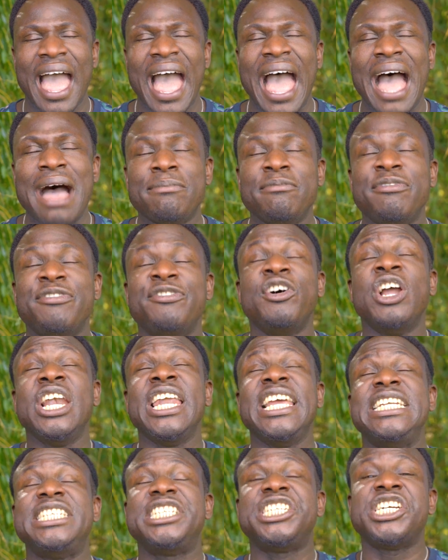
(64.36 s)
I'm
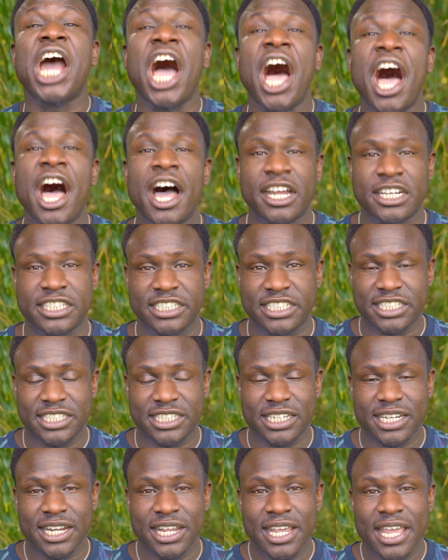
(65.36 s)
fully
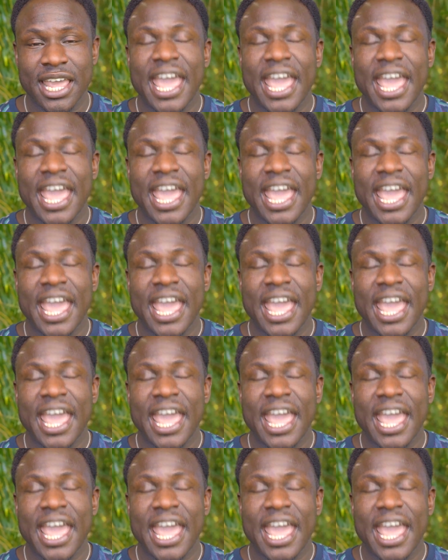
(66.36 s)
charged.